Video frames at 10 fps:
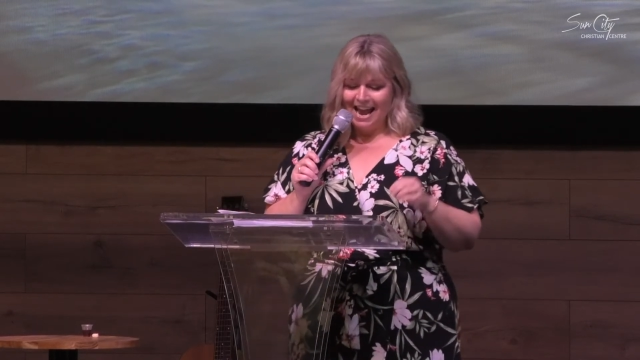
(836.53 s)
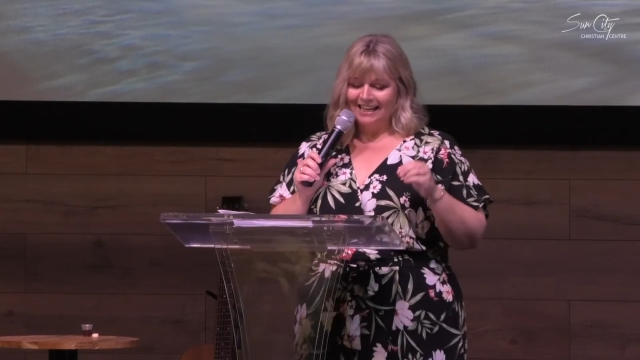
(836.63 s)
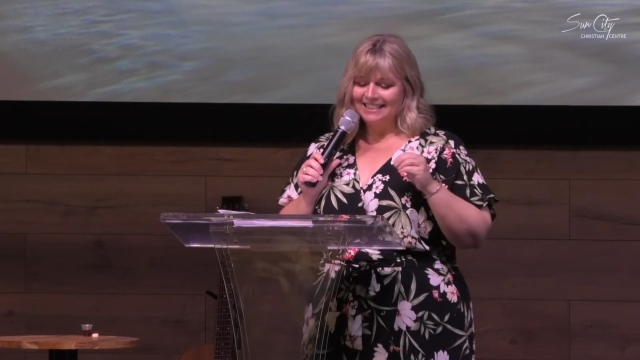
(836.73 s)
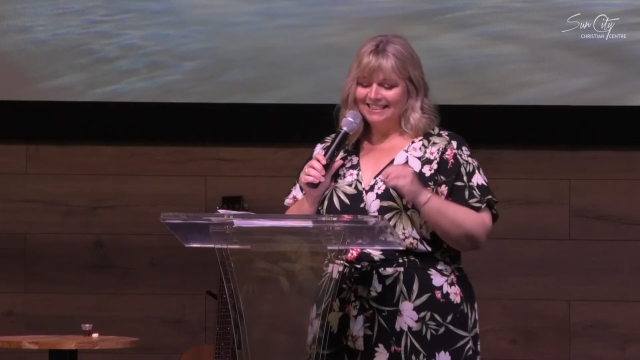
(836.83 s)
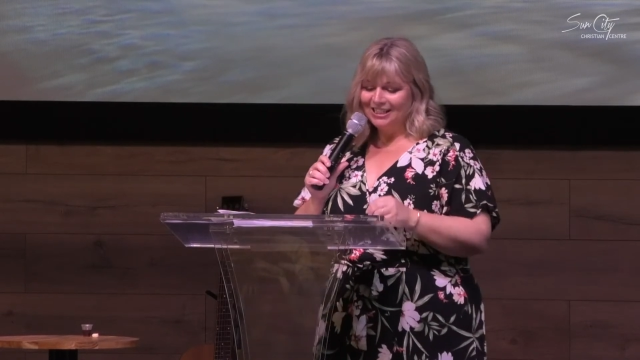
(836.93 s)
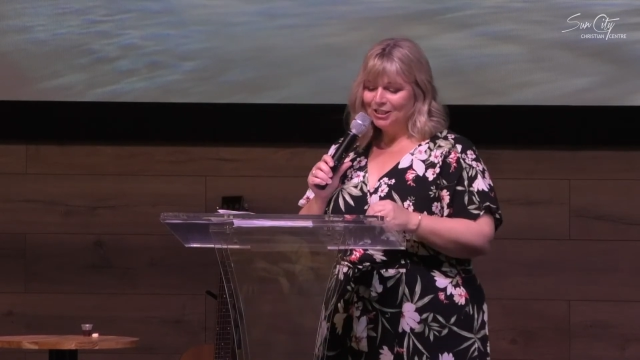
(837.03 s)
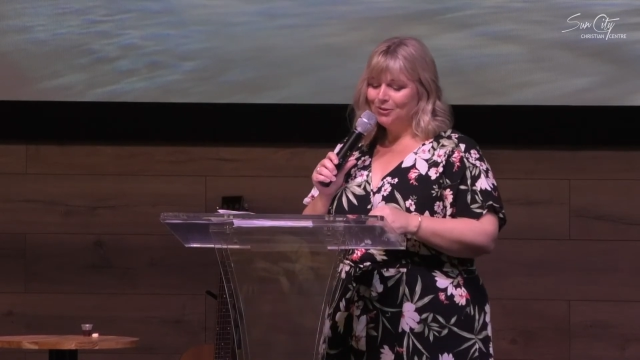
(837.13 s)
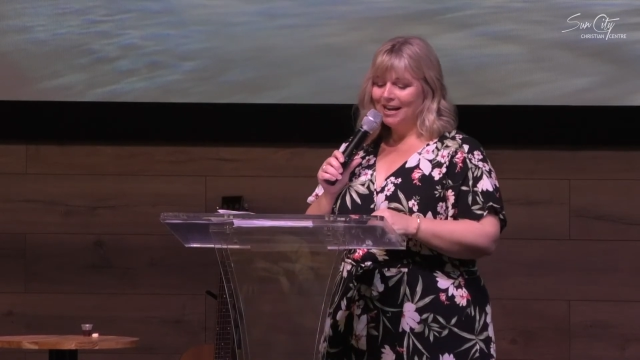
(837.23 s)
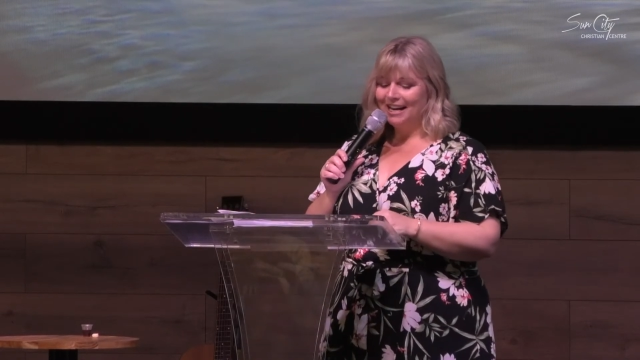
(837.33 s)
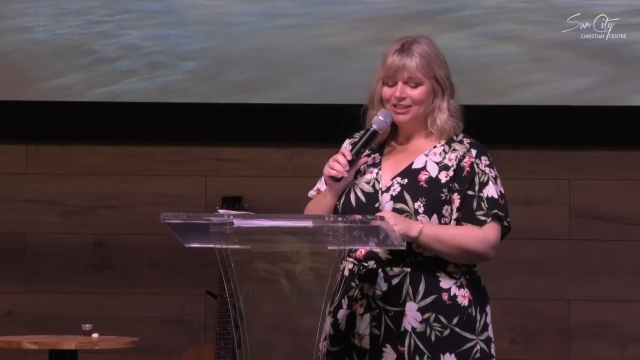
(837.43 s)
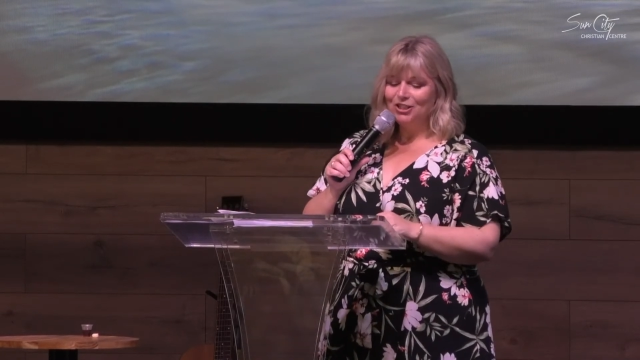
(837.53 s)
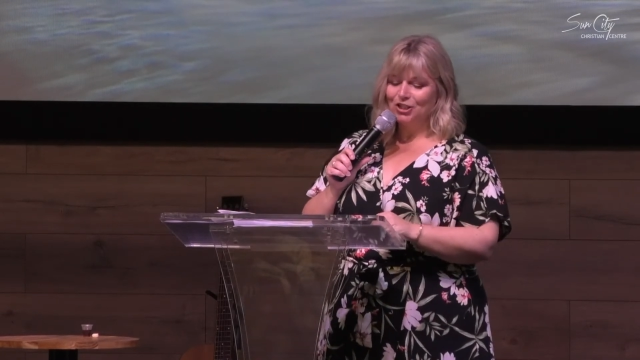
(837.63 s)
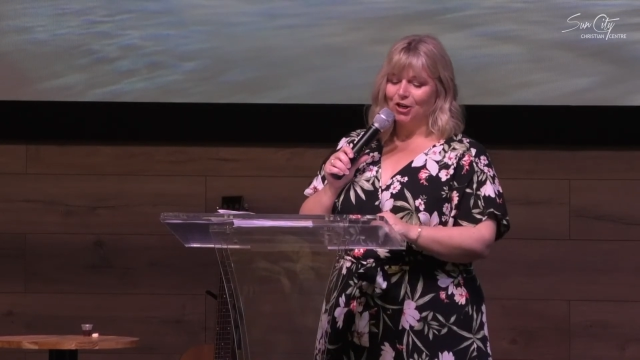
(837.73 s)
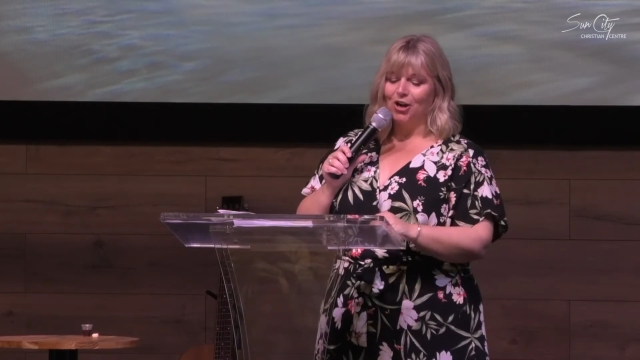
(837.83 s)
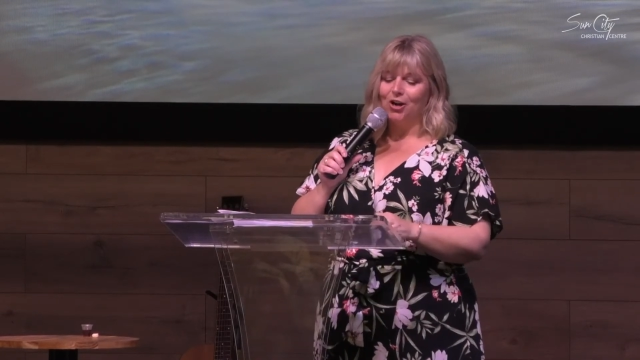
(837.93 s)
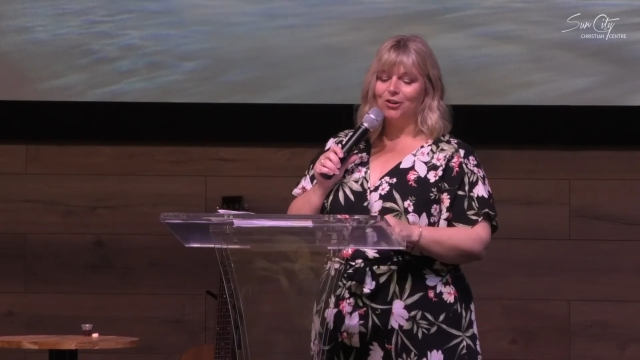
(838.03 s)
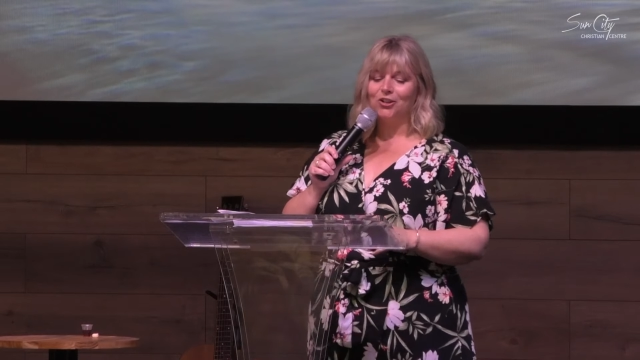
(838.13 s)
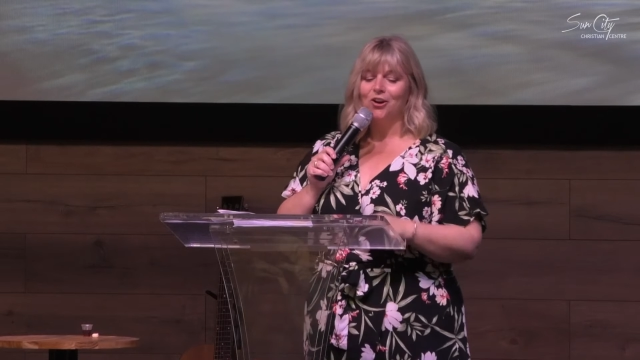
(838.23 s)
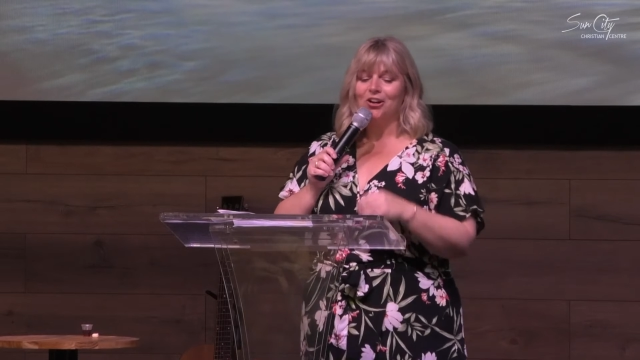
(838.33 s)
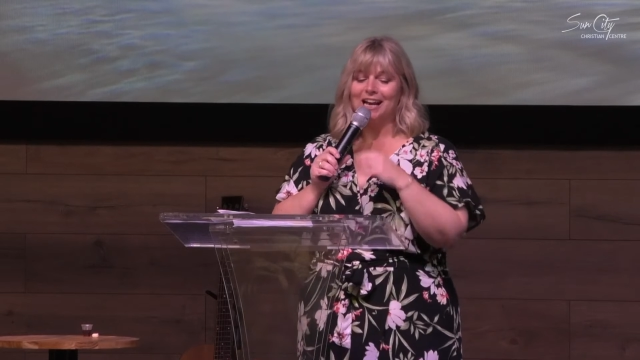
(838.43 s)
And since you are his child,
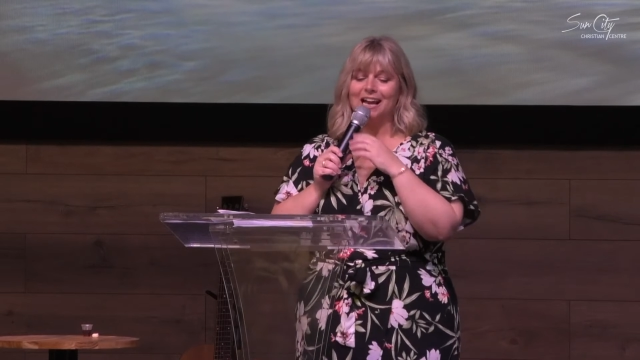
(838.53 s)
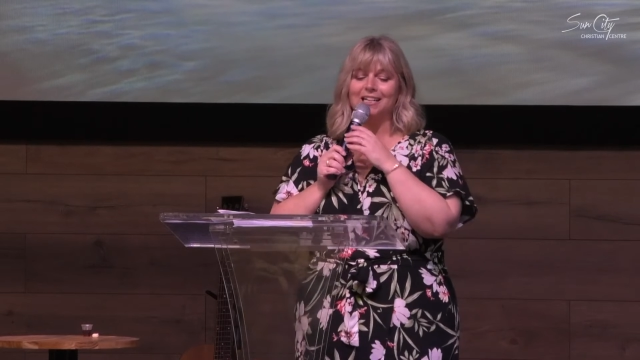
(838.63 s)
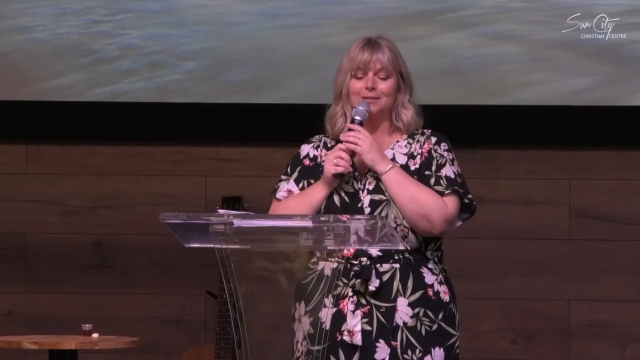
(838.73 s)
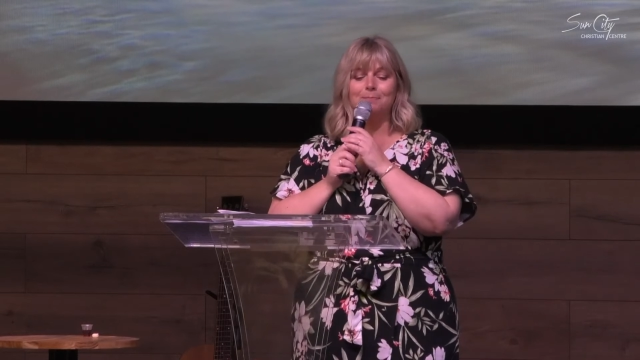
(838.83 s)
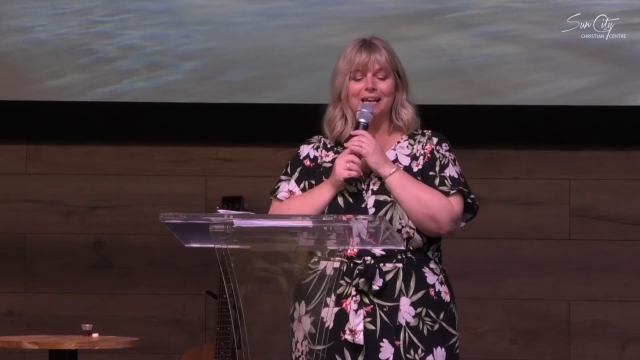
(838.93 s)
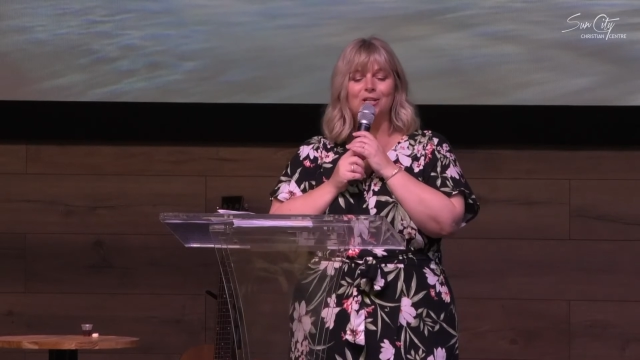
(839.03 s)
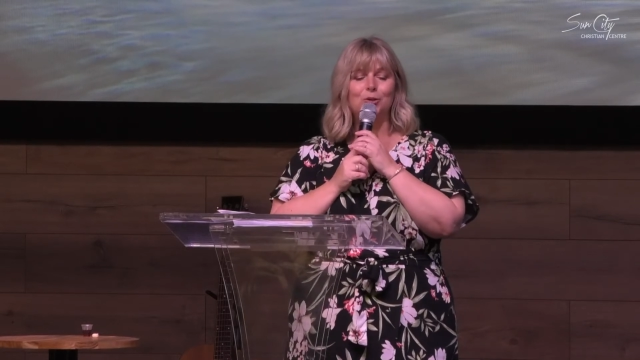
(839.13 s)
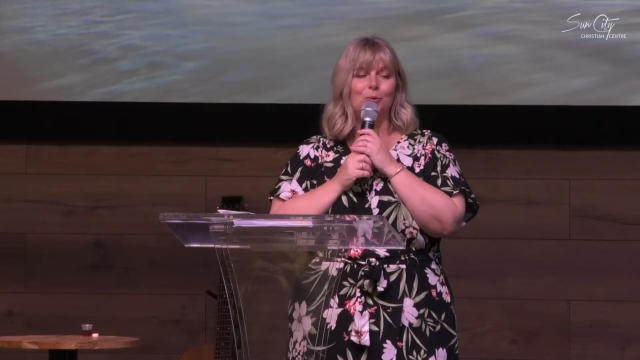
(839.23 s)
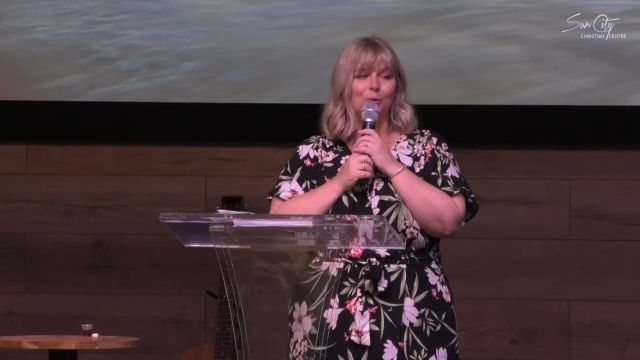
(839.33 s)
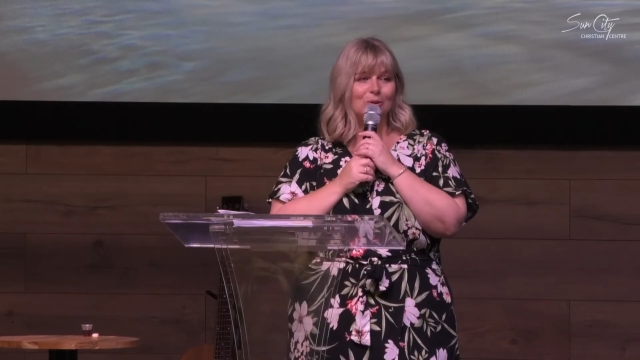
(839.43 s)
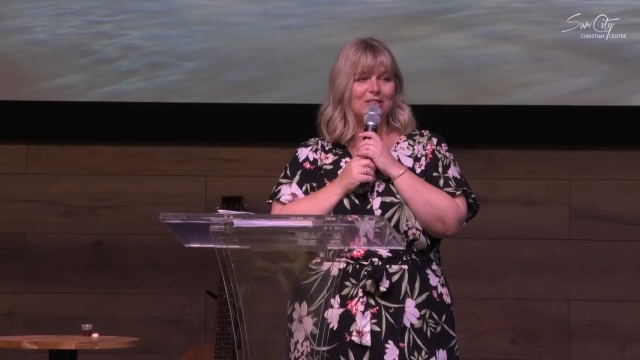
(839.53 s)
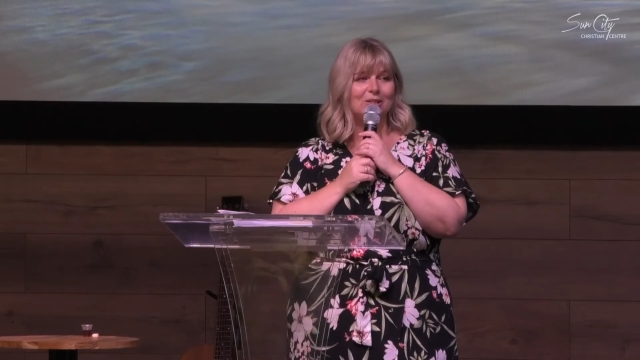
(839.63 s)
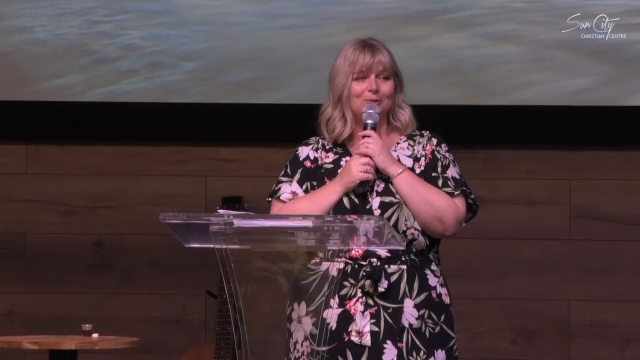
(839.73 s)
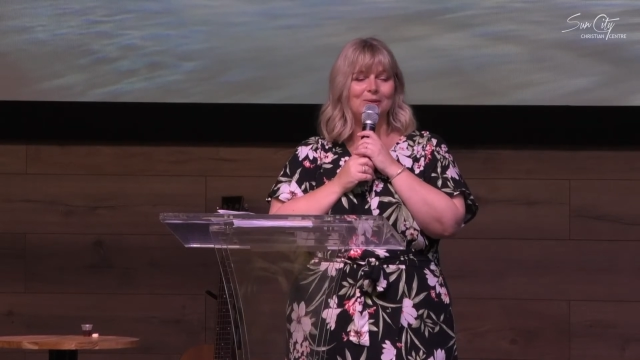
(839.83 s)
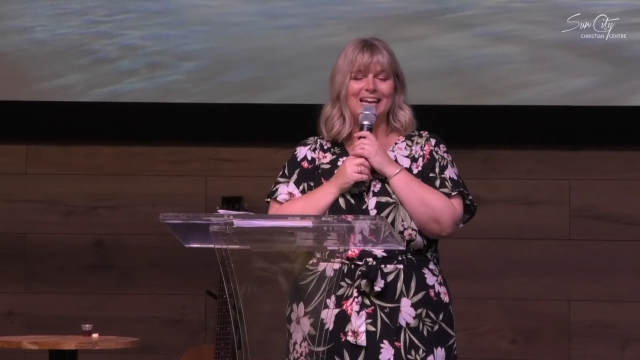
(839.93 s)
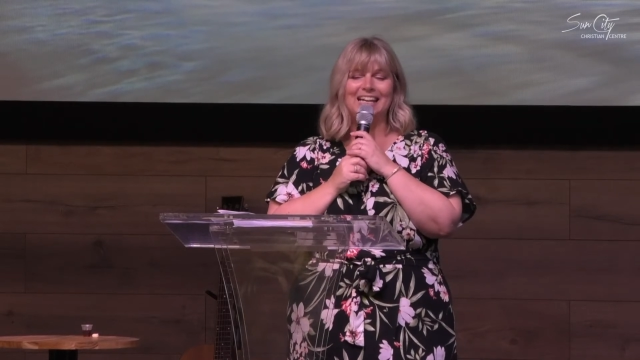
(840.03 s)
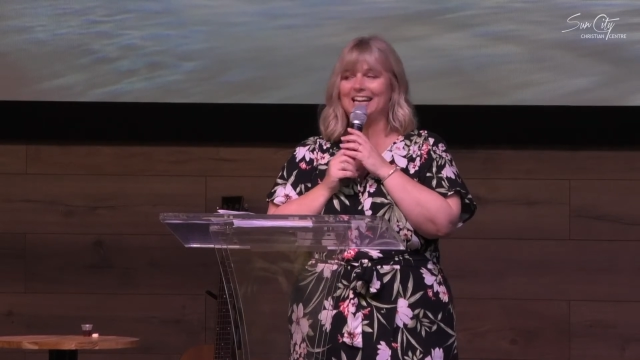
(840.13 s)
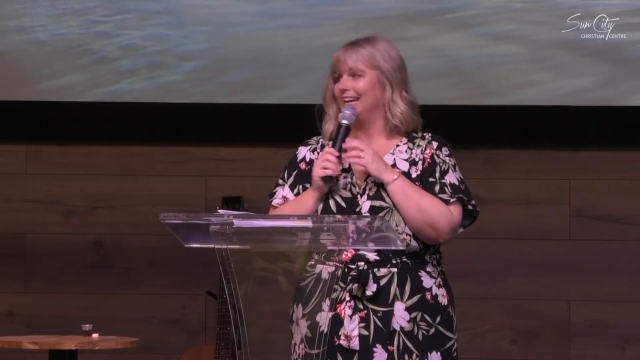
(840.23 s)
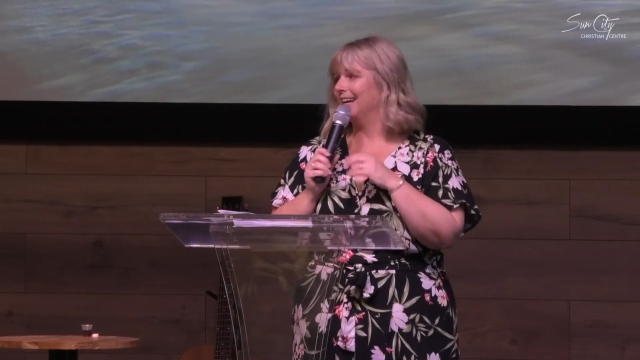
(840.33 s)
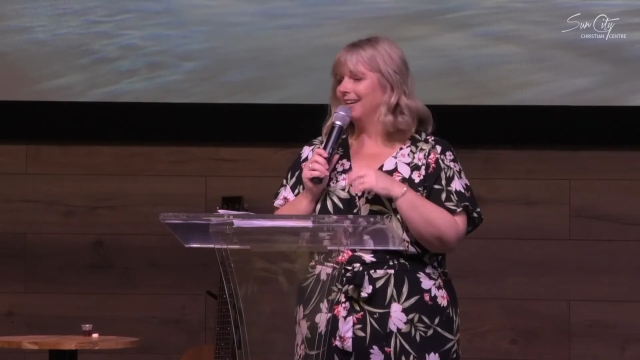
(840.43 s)
God has made you also an
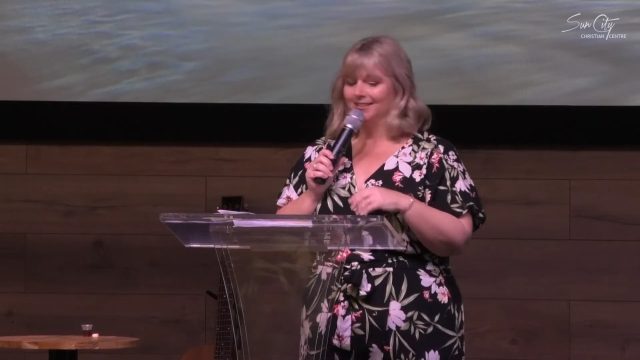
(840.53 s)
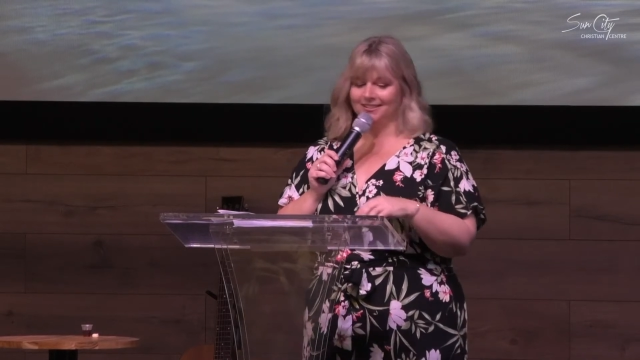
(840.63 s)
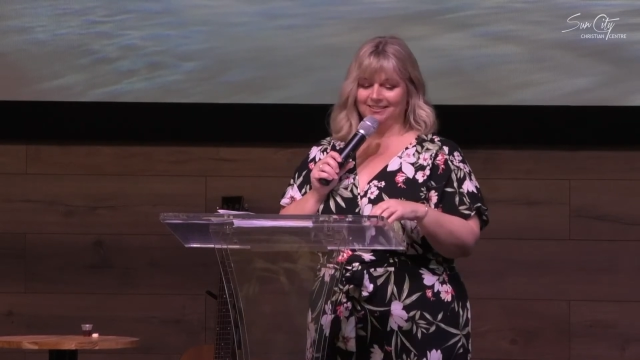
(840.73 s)
heir."